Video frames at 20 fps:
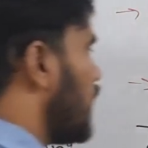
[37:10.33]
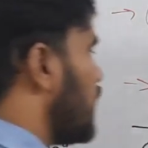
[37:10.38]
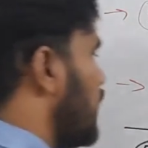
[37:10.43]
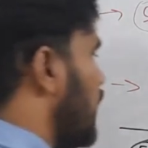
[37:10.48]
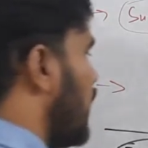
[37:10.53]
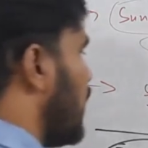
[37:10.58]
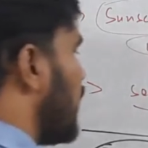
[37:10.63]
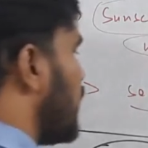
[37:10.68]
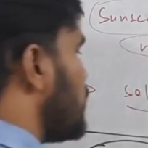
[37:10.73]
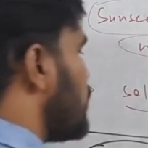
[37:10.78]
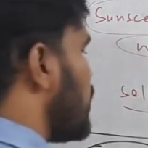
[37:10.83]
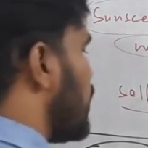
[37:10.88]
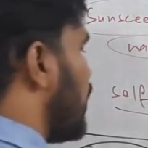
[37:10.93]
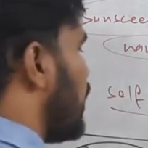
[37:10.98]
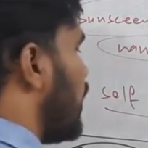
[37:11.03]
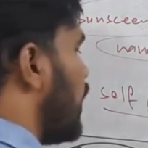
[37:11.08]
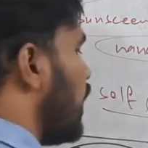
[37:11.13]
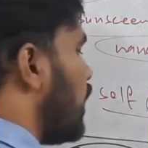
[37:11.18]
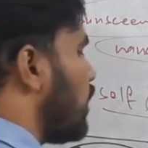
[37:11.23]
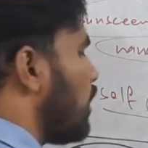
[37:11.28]
they can
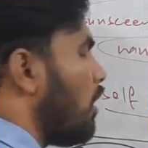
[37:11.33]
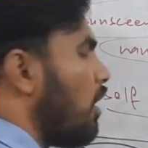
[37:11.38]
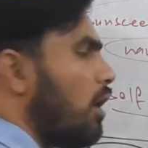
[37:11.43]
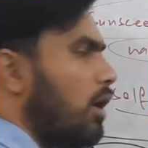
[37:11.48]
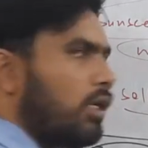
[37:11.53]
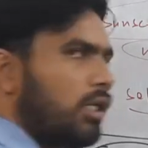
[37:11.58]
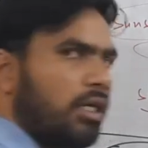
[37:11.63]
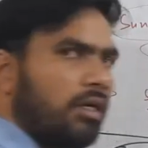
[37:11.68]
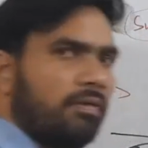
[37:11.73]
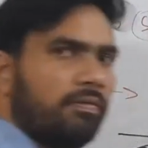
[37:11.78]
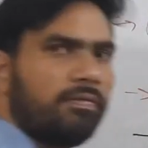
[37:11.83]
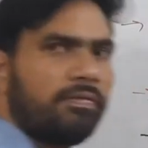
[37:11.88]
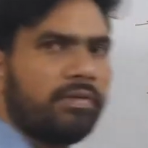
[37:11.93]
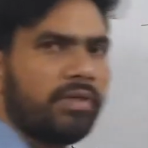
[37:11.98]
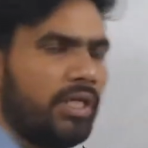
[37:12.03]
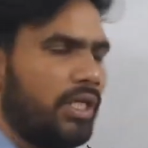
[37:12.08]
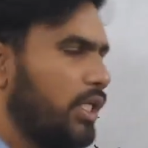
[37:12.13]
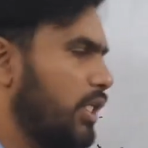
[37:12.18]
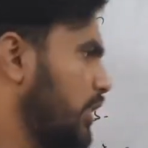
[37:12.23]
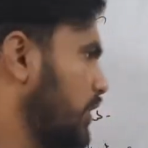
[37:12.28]
generate lot of
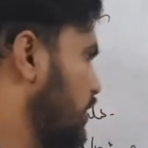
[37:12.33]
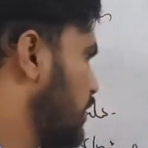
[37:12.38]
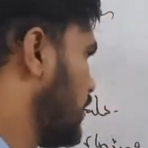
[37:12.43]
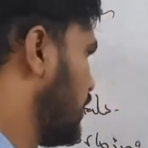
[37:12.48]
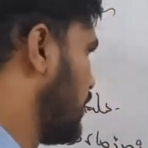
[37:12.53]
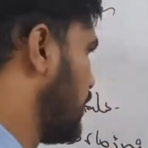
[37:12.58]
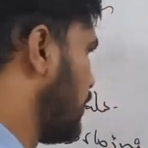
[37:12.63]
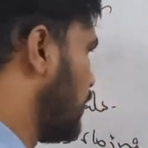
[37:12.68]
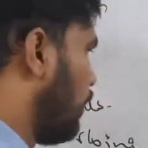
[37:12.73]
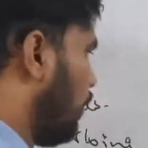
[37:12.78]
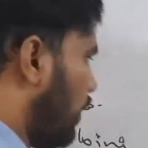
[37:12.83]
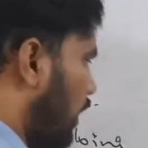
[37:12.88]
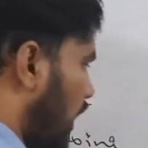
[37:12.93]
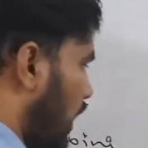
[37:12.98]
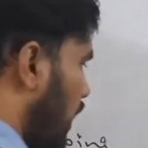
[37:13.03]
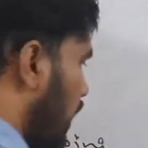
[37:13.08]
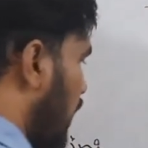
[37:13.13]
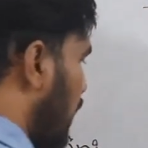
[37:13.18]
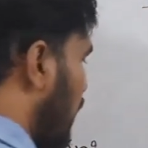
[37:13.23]
energy. Okay,